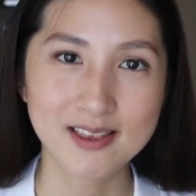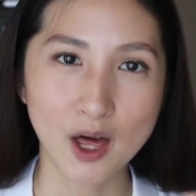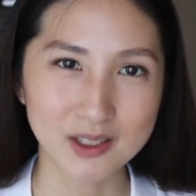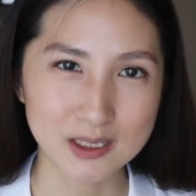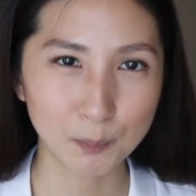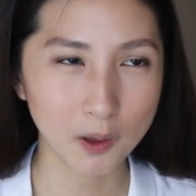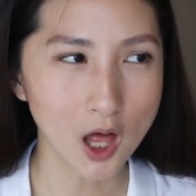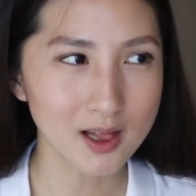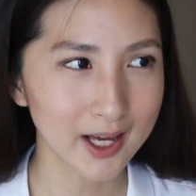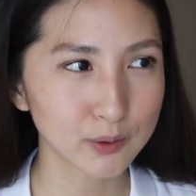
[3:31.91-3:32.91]
Now this
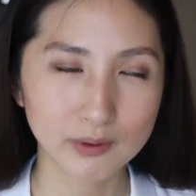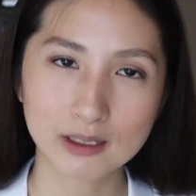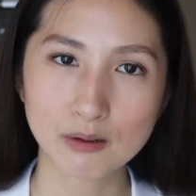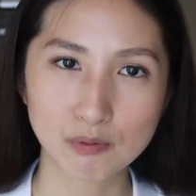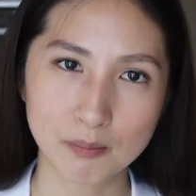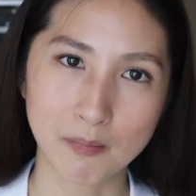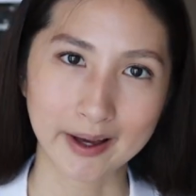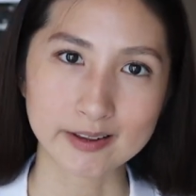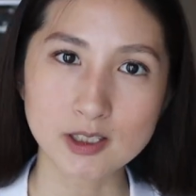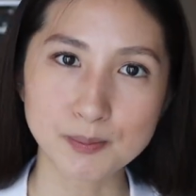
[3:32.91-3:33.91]
plotline really
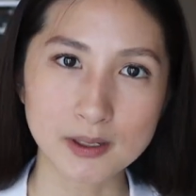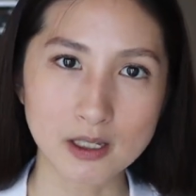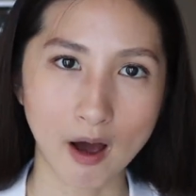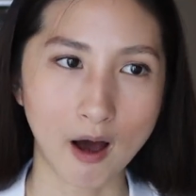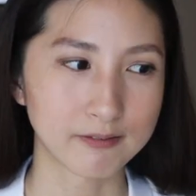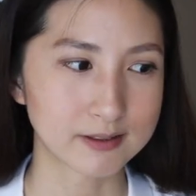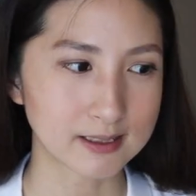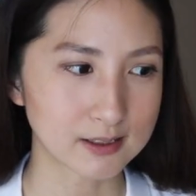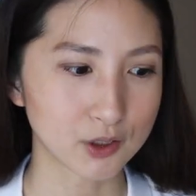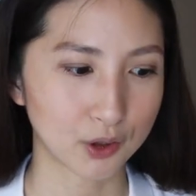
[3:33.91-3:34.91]
reminds me of
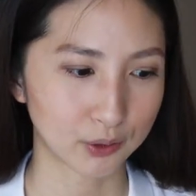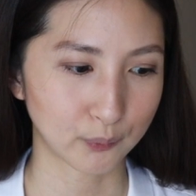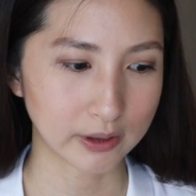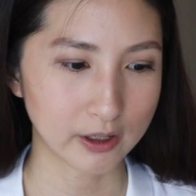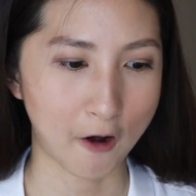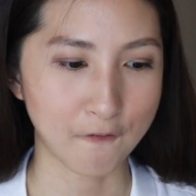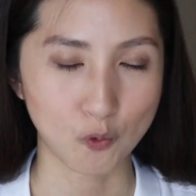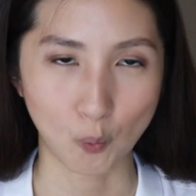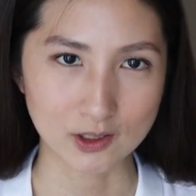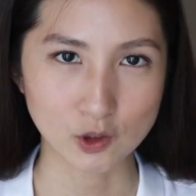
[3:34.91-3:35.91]
season 3 of
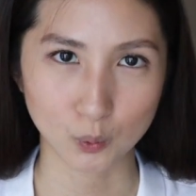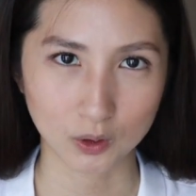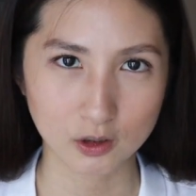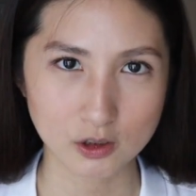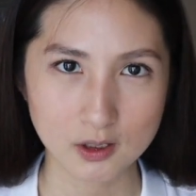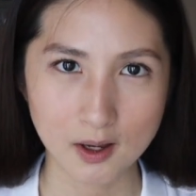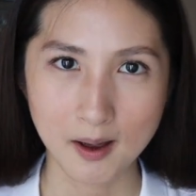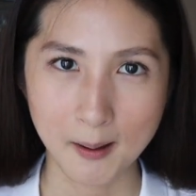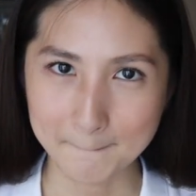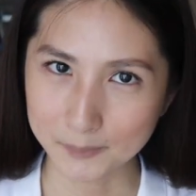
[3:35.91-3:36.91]
Westworld's
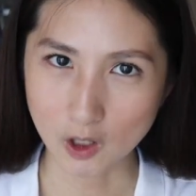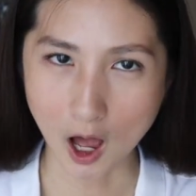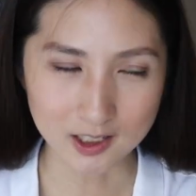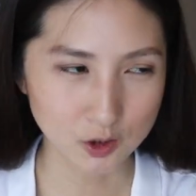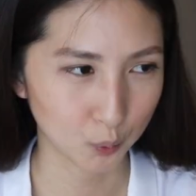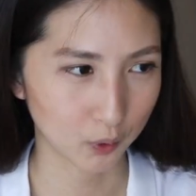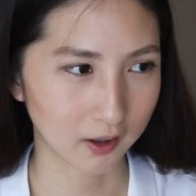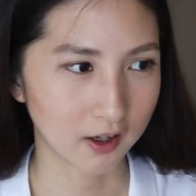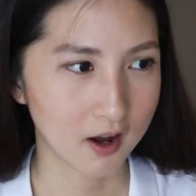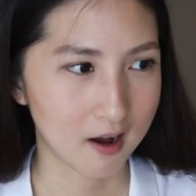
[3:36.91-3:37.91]
plot
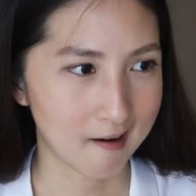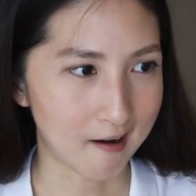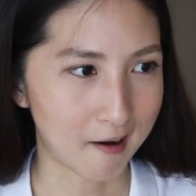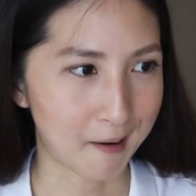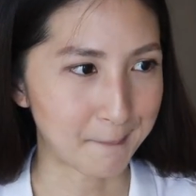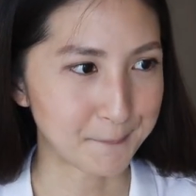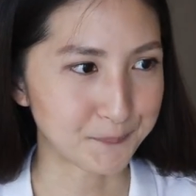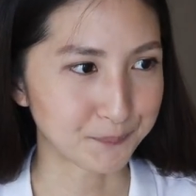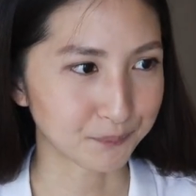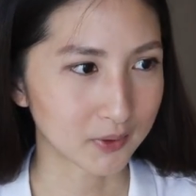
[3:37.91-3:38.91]
where
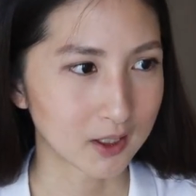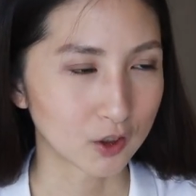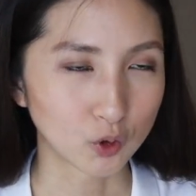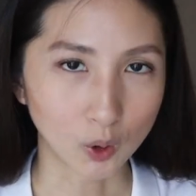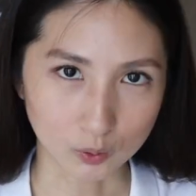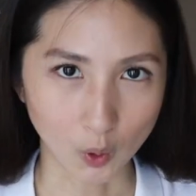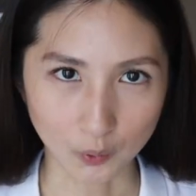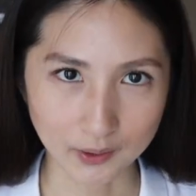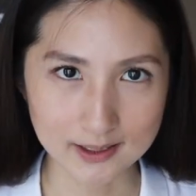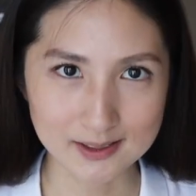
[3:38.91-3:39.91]
um,
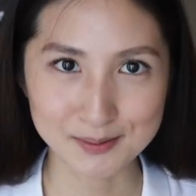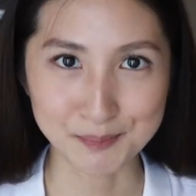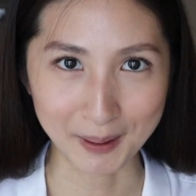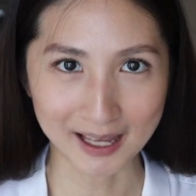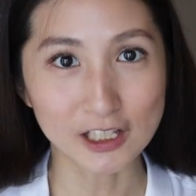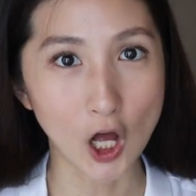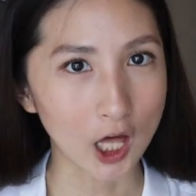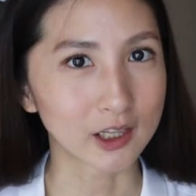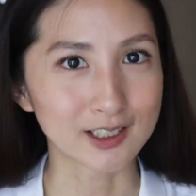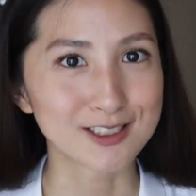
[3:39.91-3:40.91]
Dolores made
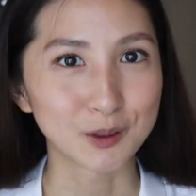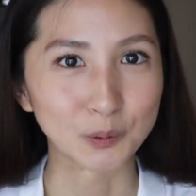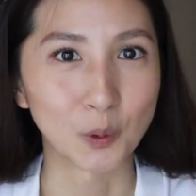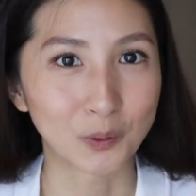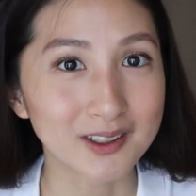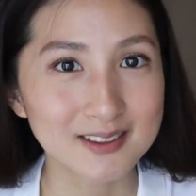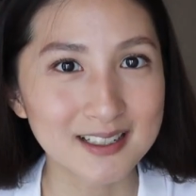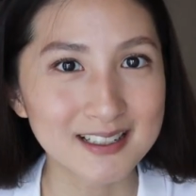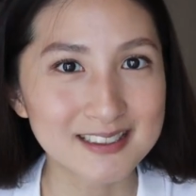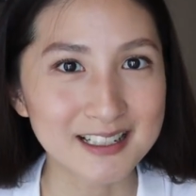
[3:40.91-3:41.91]
other
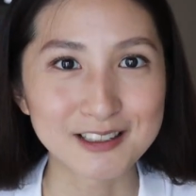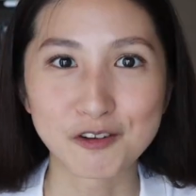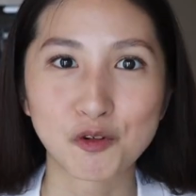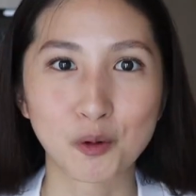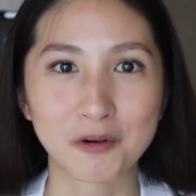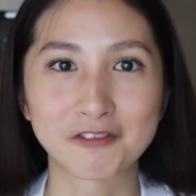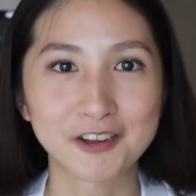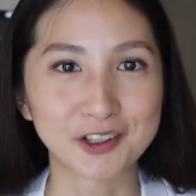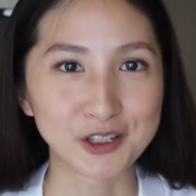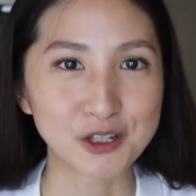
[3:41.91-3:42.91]
Doloreses in the form of
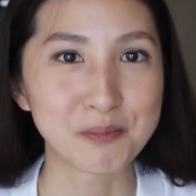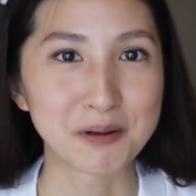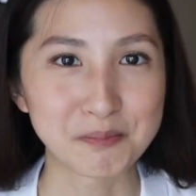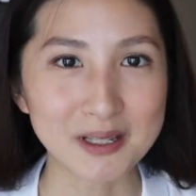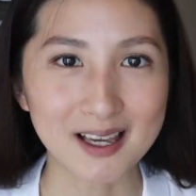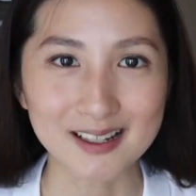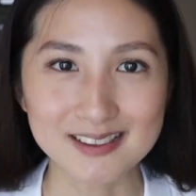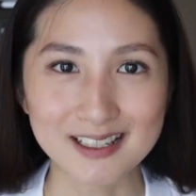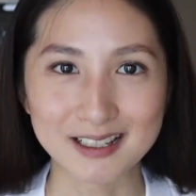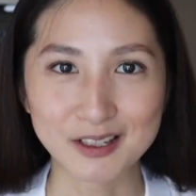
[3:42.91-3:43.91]
other human
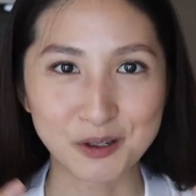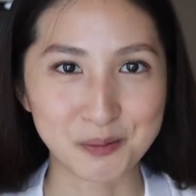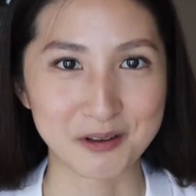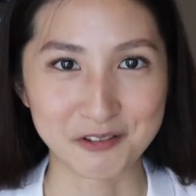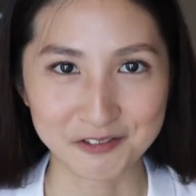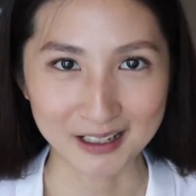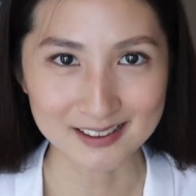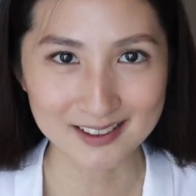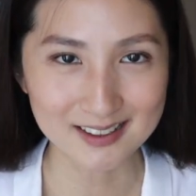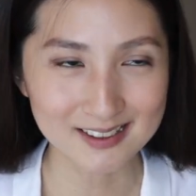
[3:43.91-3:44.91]
beings in human
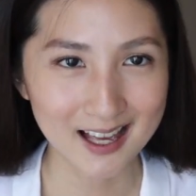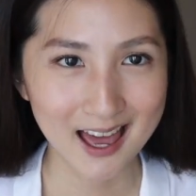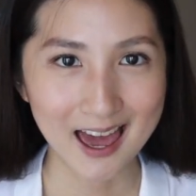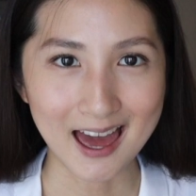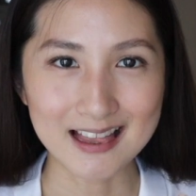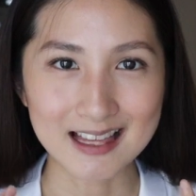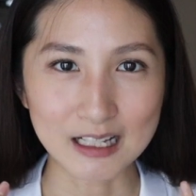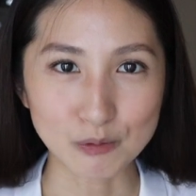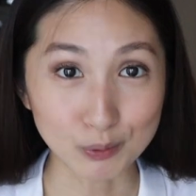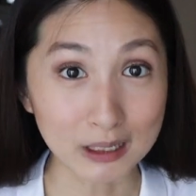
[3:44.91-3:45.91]
faces and
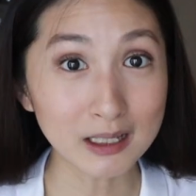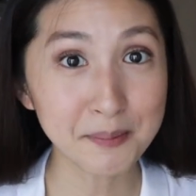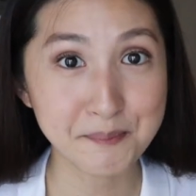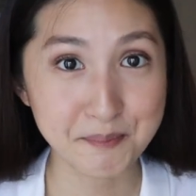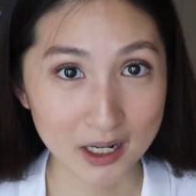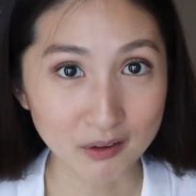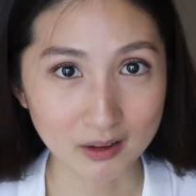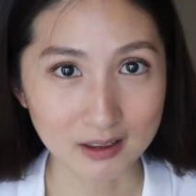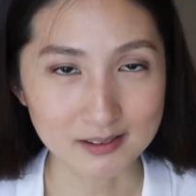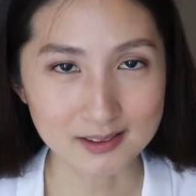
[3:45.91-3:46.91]
it really
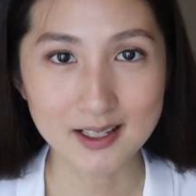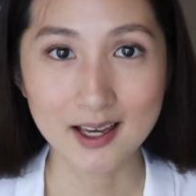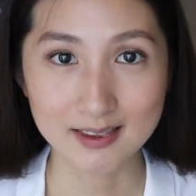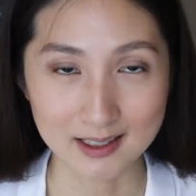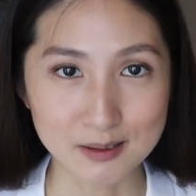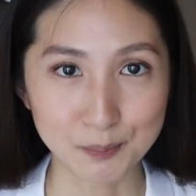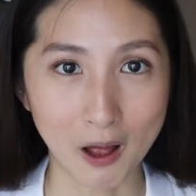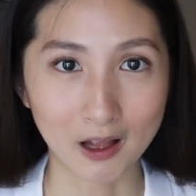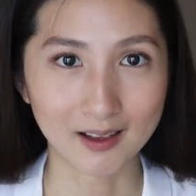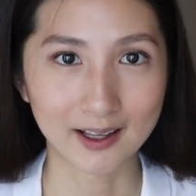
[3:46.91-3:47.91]
mirrors this
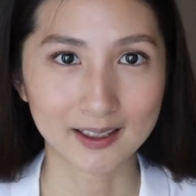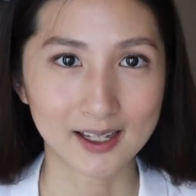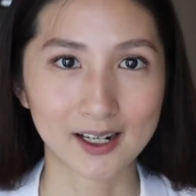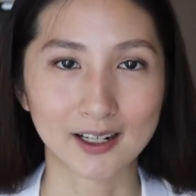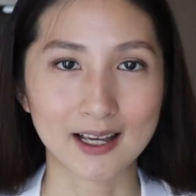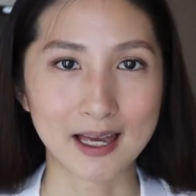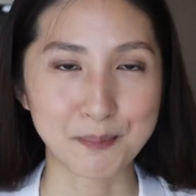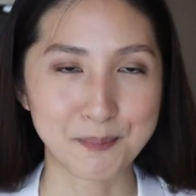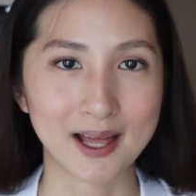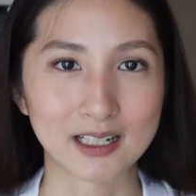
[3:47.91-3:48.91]
plotline here
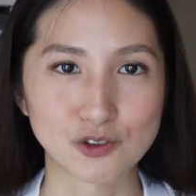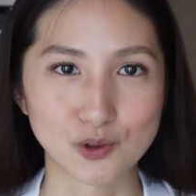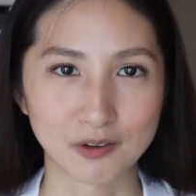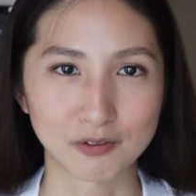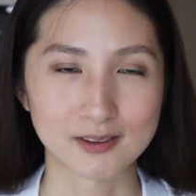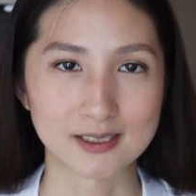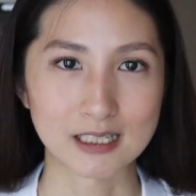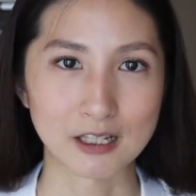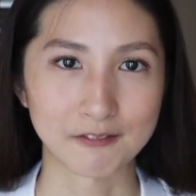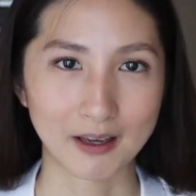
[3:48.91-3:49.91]
in Penny Dreadful
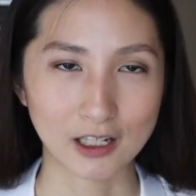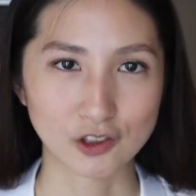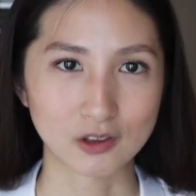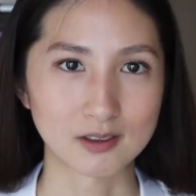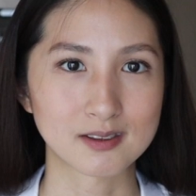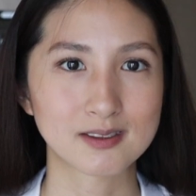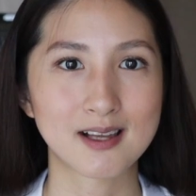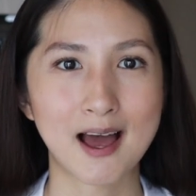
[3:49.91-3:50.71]
City of Angels.